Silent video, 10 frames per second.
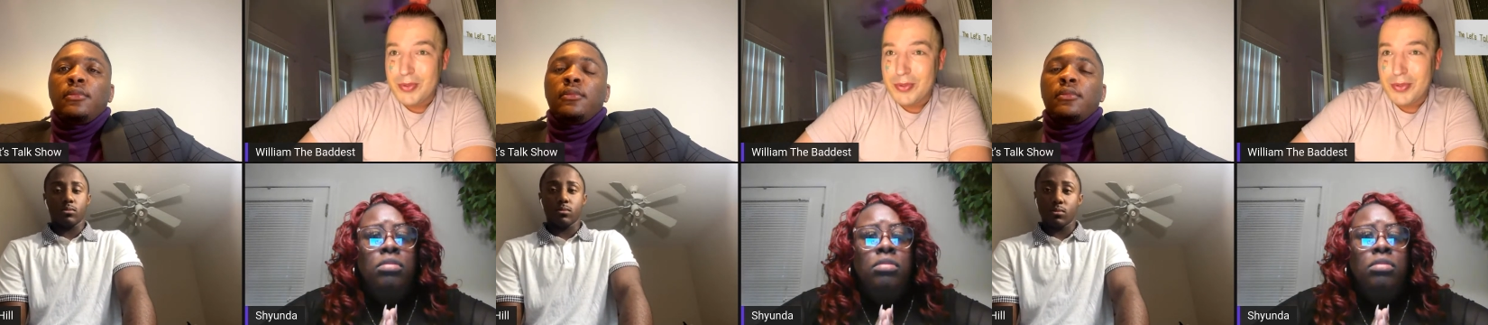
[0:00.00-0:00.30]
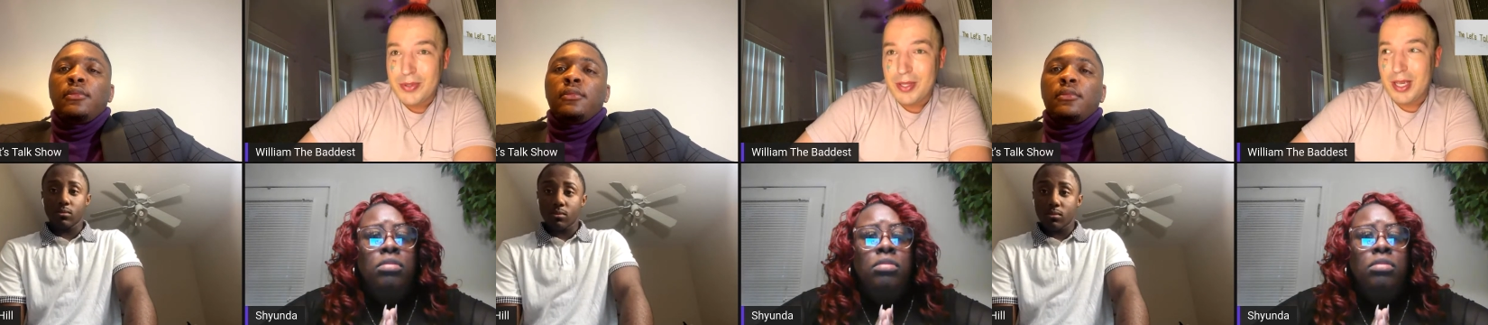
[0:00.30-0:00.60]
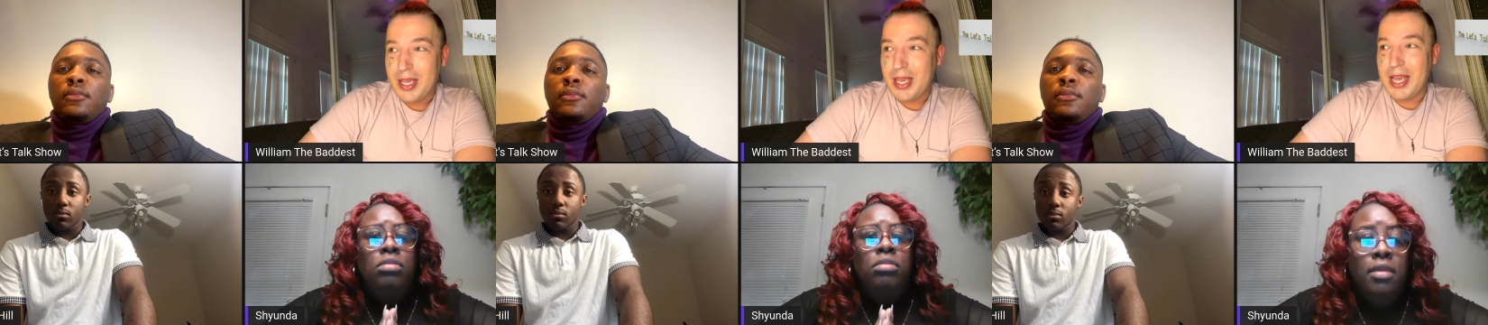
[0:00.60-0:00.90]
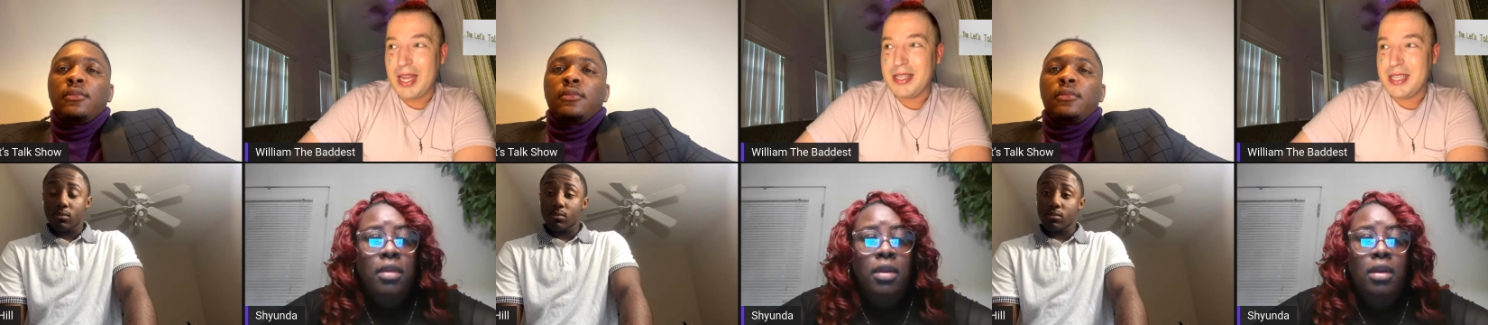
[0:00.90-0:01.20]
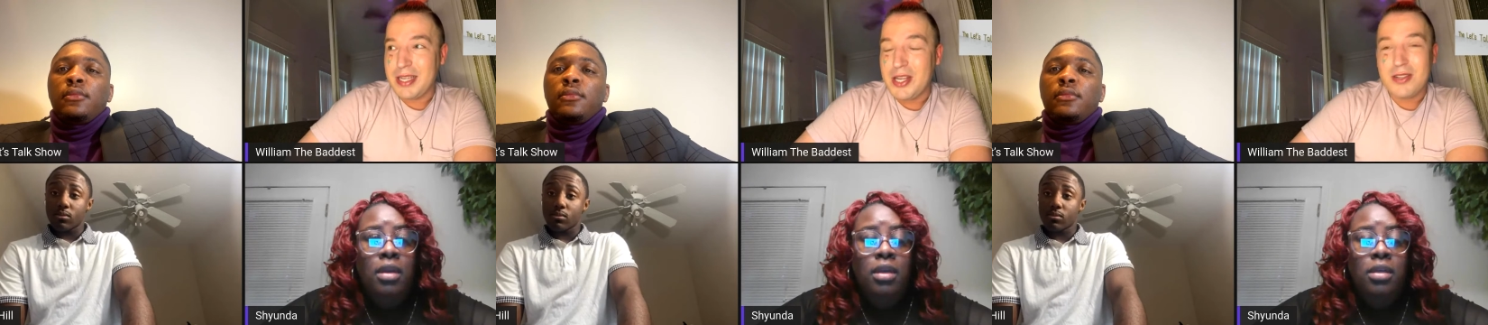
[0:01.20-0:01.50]
Speaker 1: Mm-hmm. And
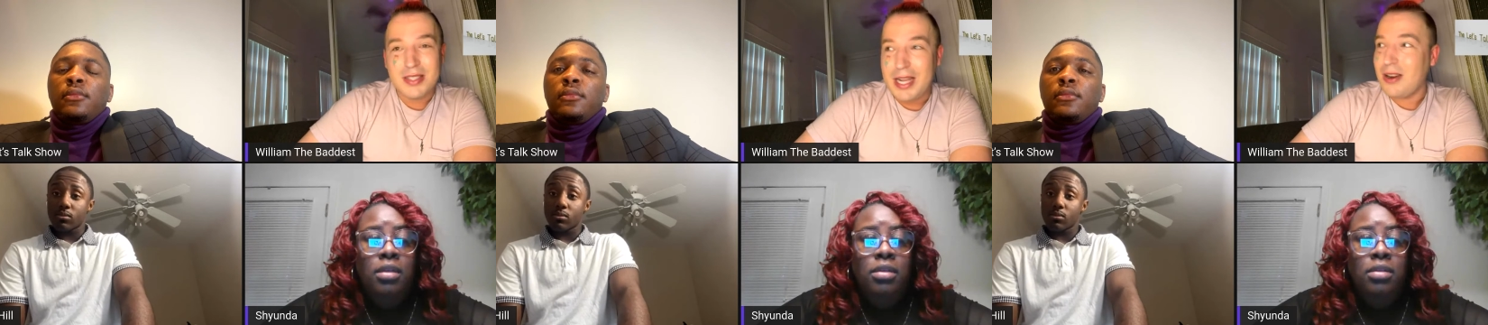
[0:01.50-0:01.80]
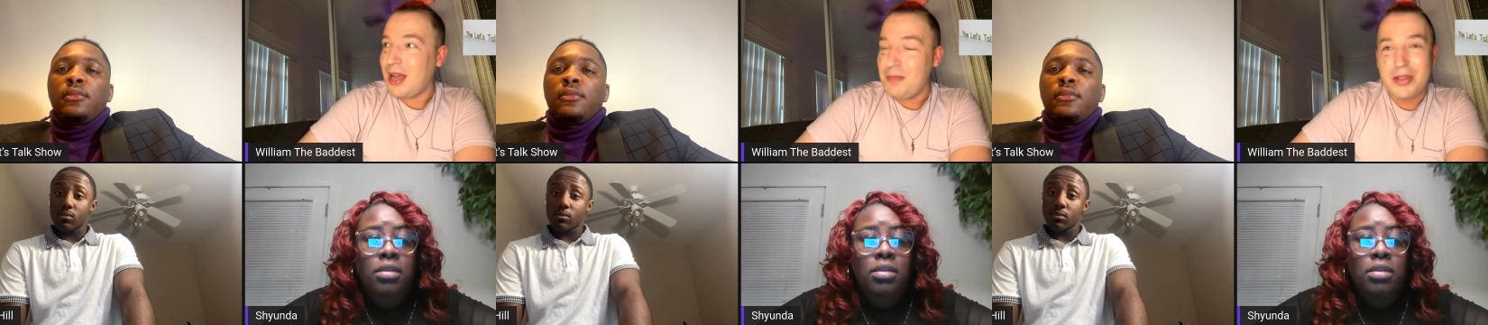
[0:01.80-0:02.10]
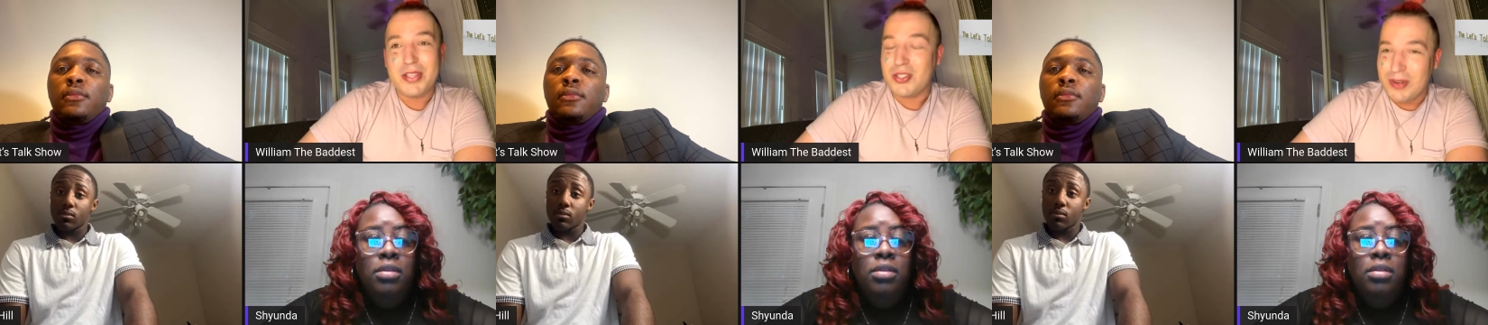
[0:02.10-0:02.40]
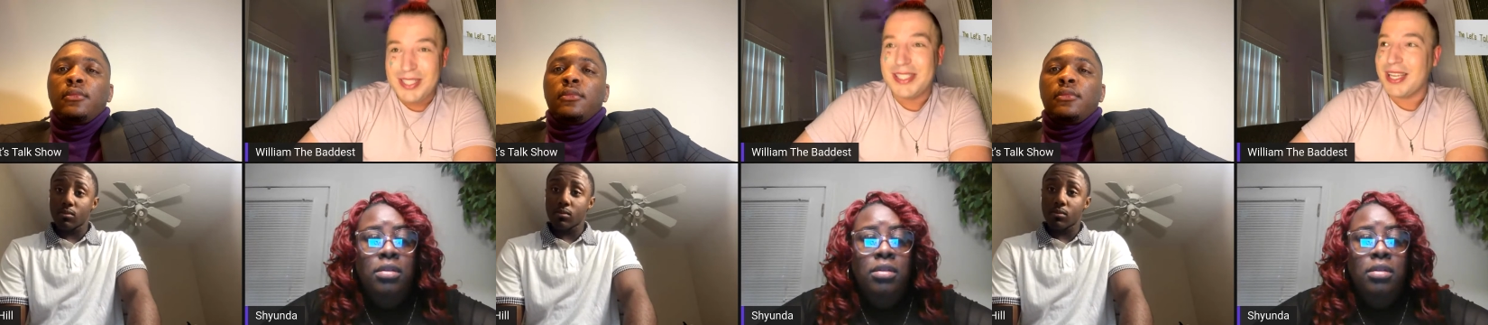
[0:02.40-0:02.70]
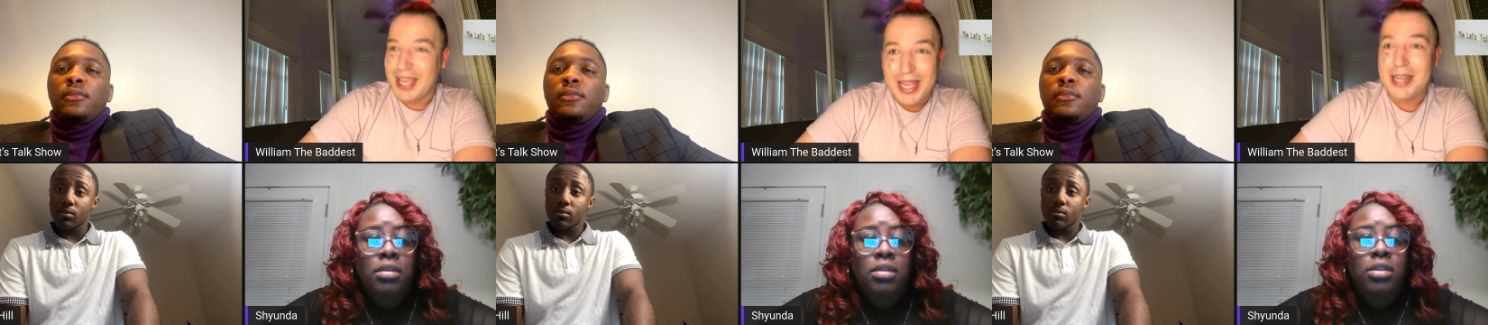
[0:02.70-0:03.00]
10 years later I'm on the screens
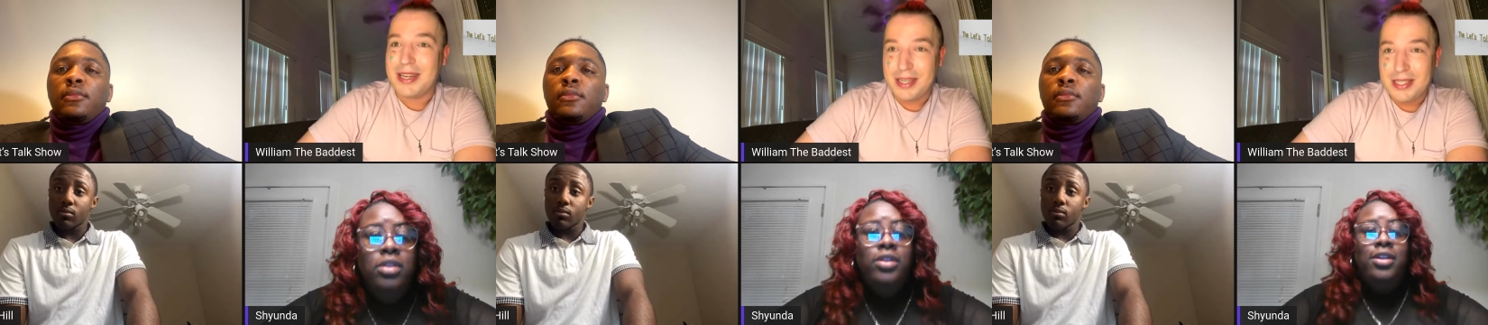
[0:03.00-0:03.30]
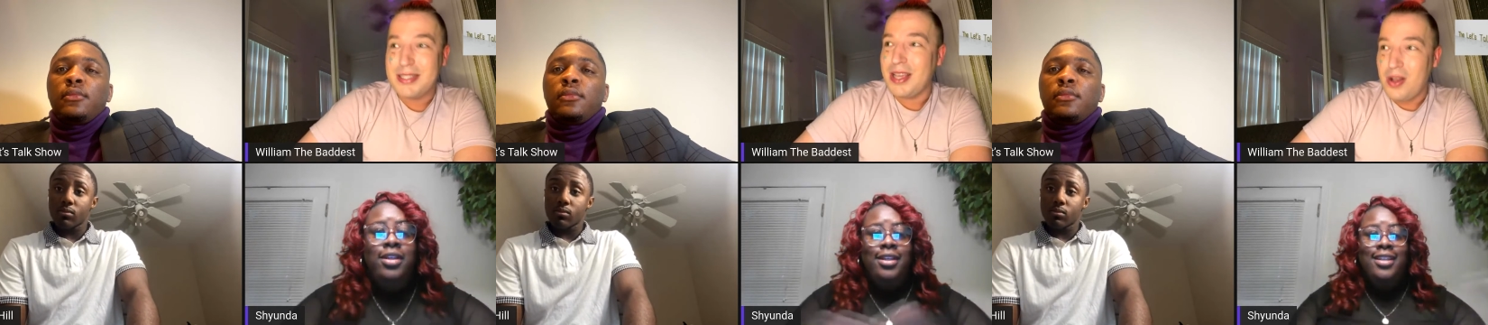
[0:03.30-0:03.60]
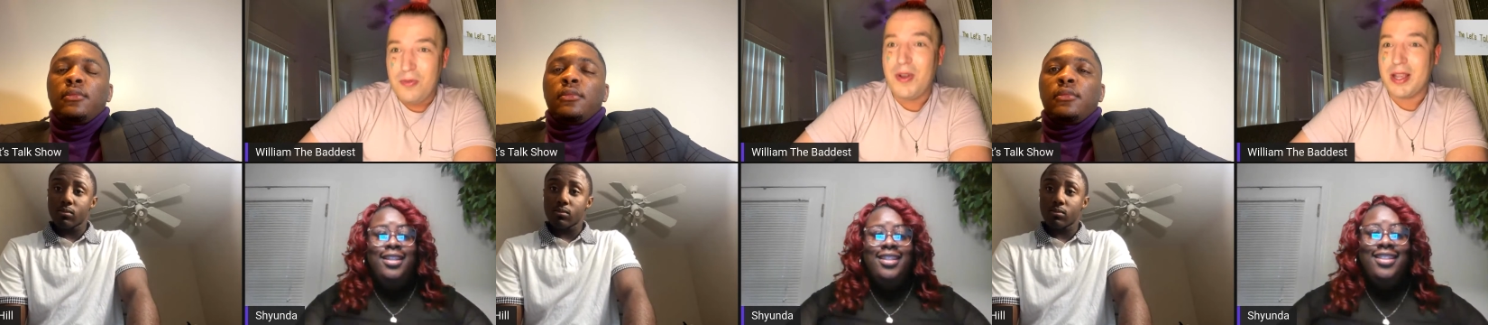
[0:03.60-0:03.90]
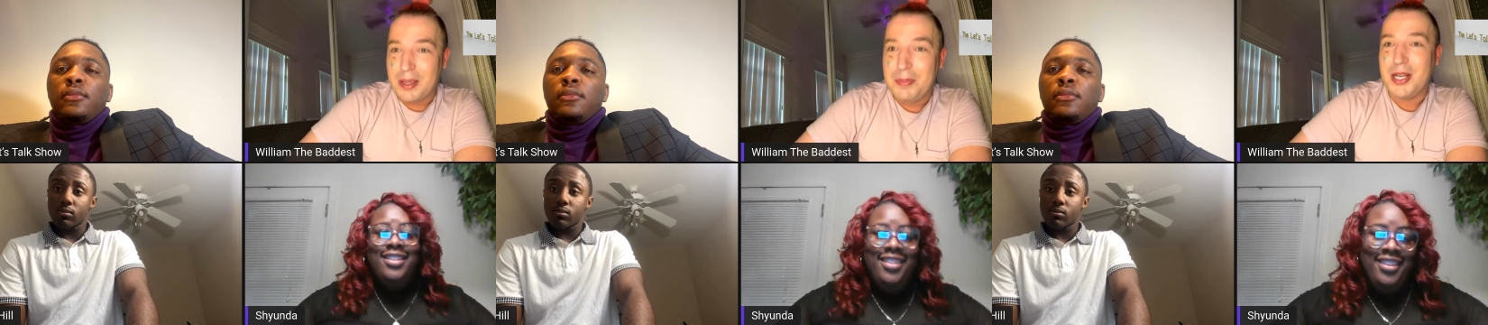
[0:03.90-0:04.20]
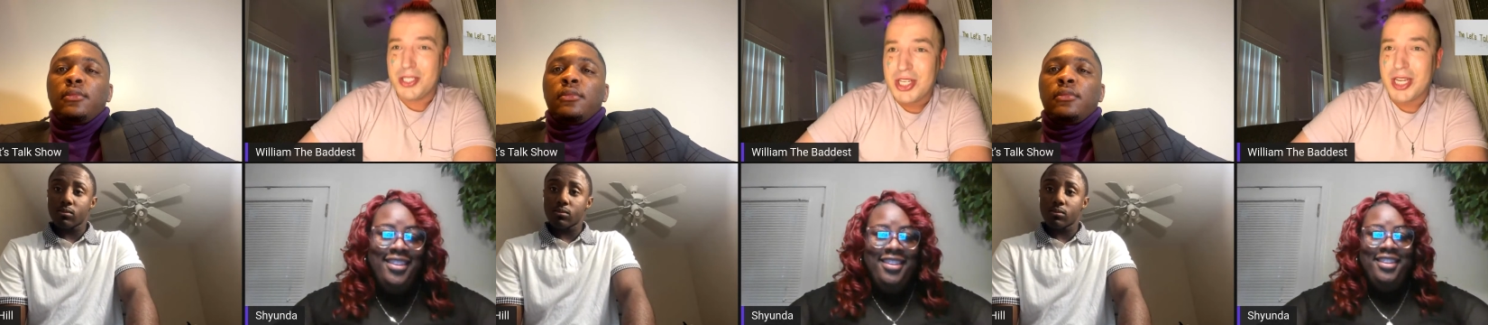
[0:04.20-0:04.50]
again, still fucking
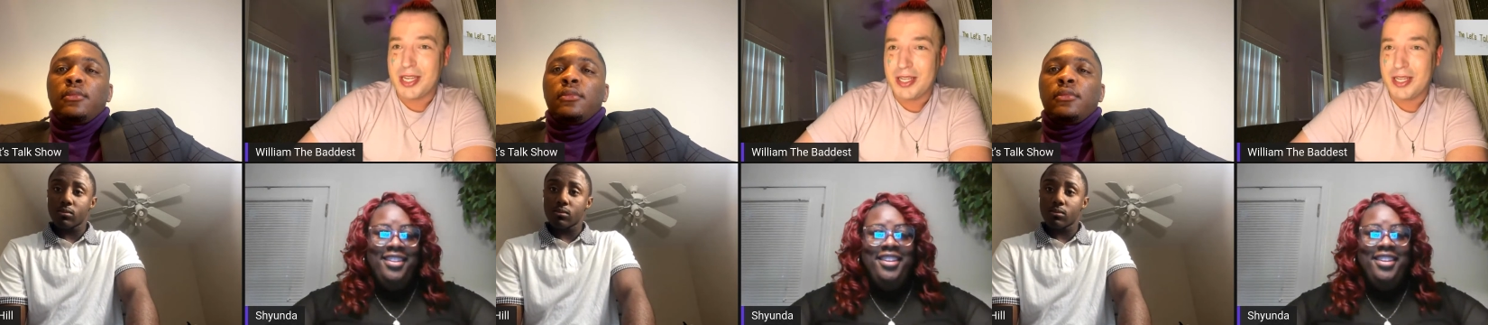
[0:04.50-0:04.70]
pushing.